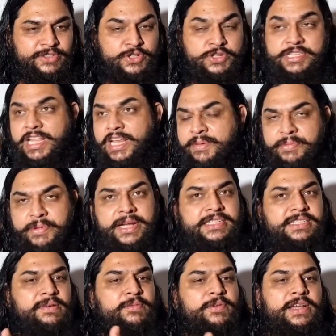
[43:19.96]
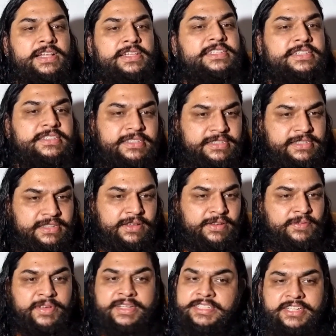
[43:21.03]
to celebrate someone else's
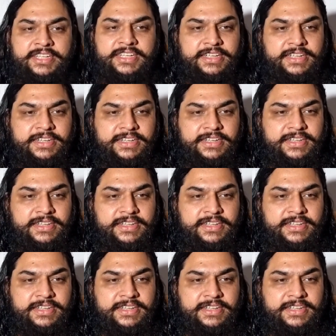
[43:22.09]
victory,